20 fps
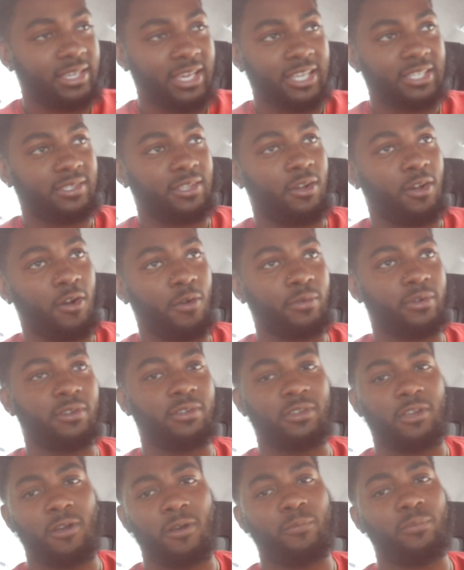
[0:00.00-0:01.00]
That's the
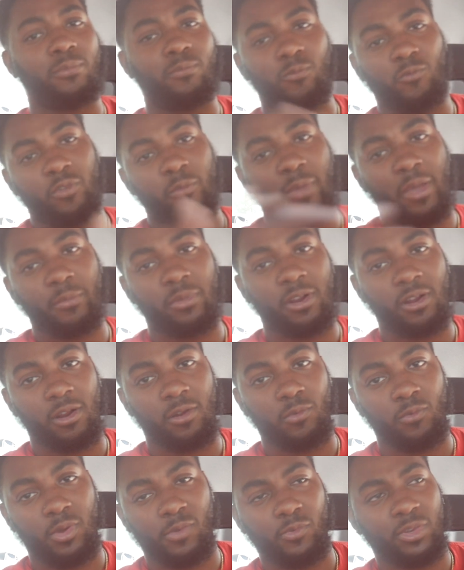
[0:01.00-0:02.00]
homegirl. Y'all remember her
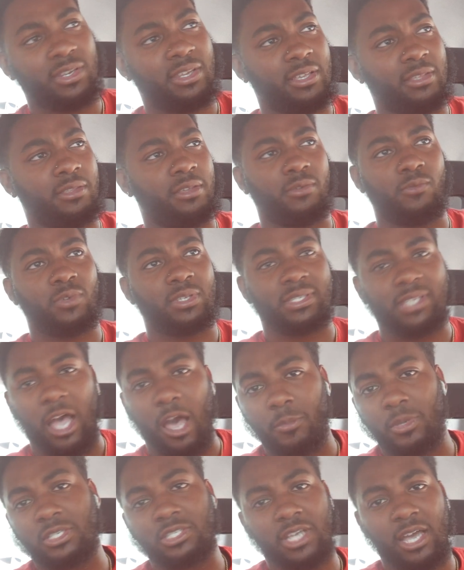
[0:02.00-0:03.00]
when we did the
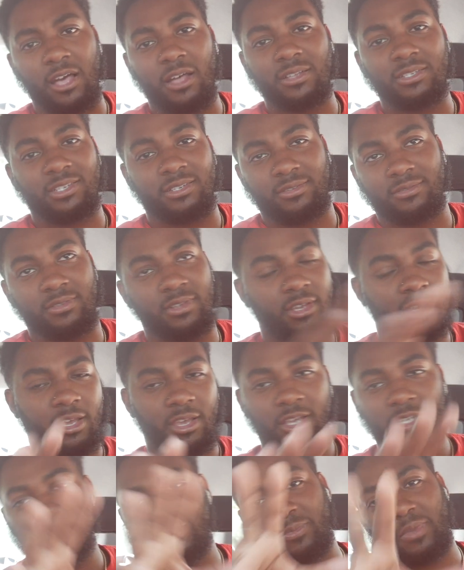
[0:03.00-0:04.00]
wasabi challenge and
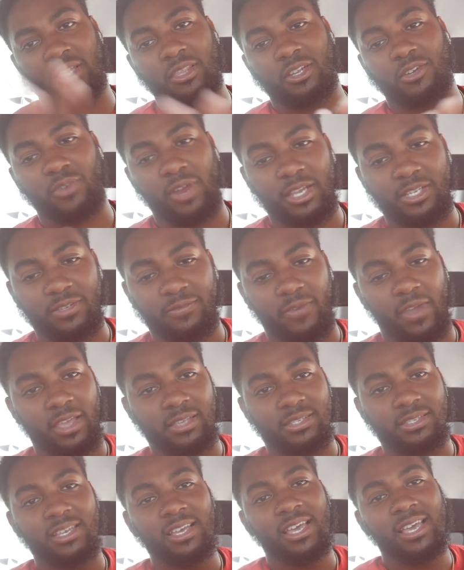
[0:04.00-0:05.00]
she made the crazy
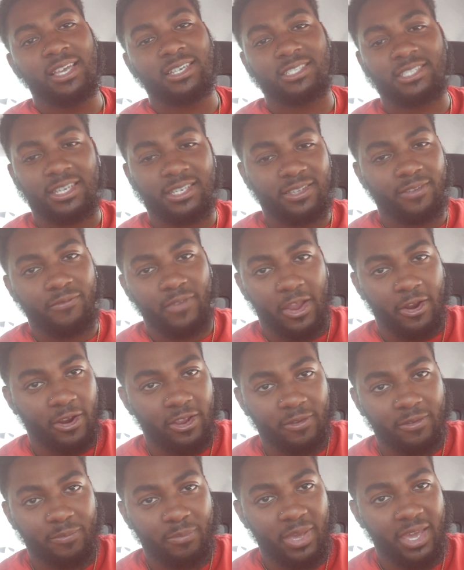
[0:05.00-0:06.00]
face. She's a
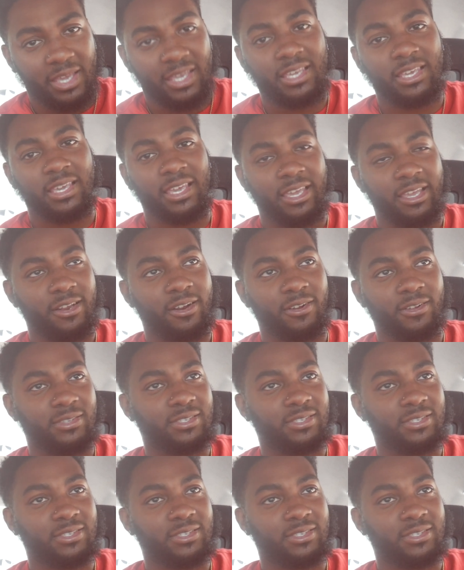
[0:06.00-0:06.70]
very picky eater,